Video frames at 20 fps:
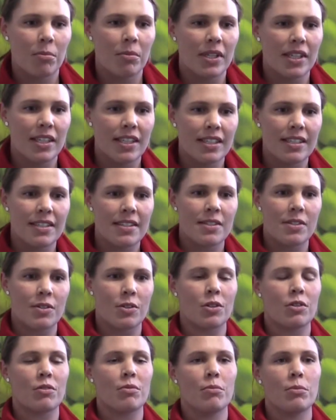is
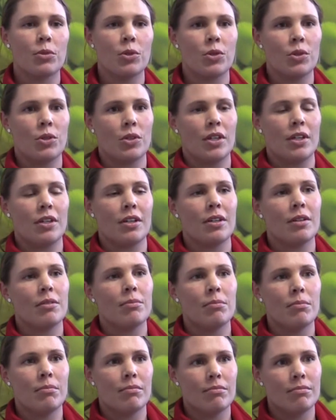sort of more a
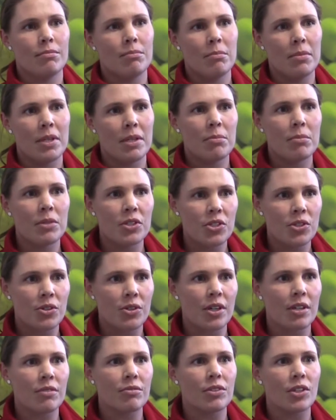
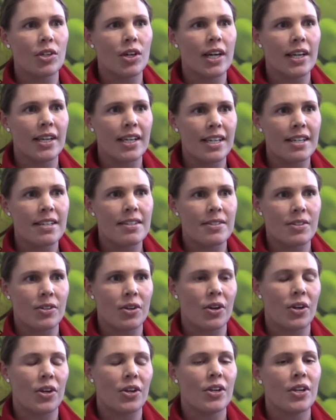mid-maturing variety.
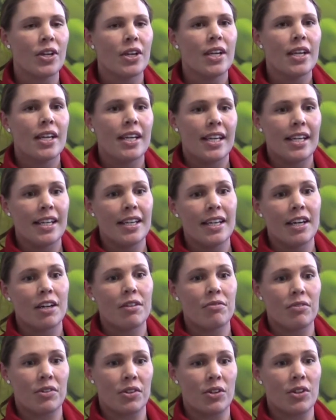So in our
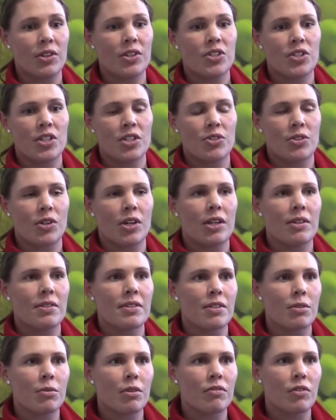phenology trials
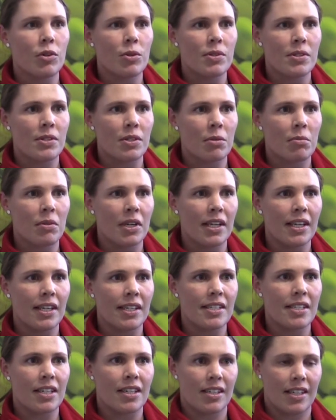that we've also been
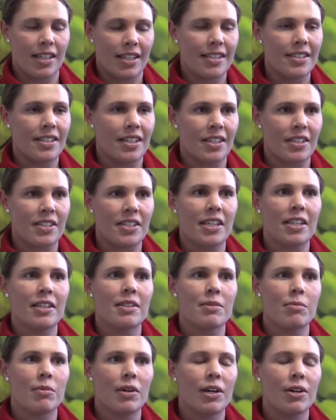conducting
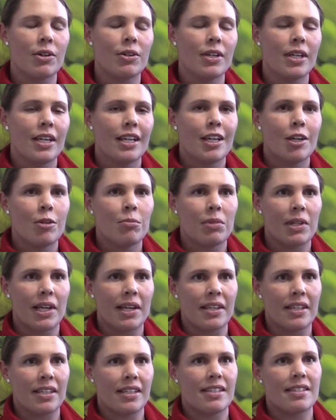as well,
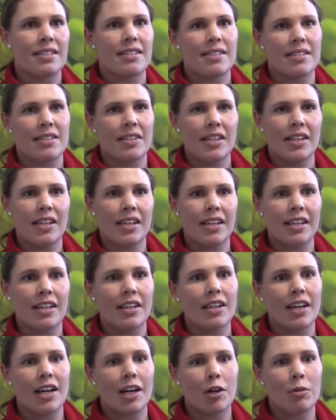Planet is
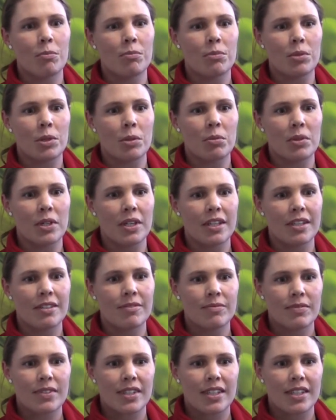sitting probably